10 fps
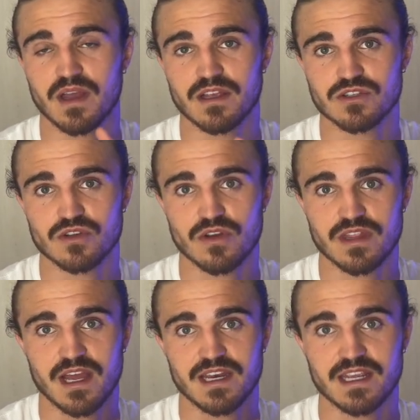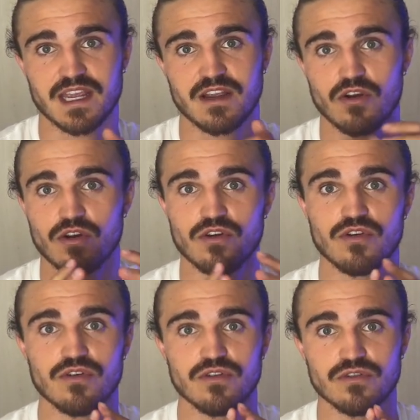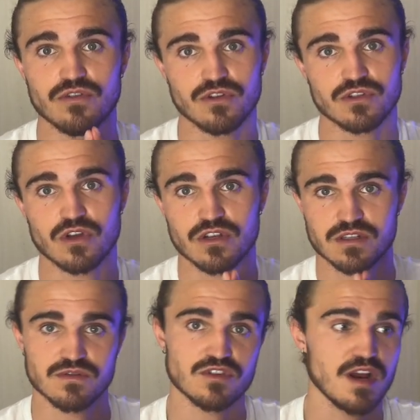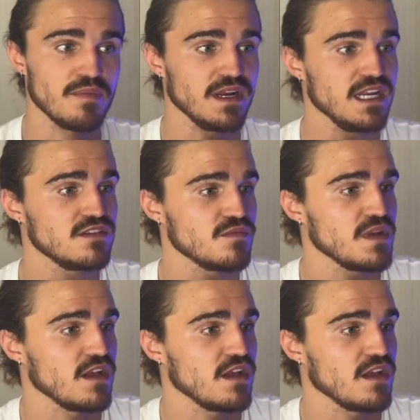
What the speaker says: so that it can go do the task of scraping leads for me.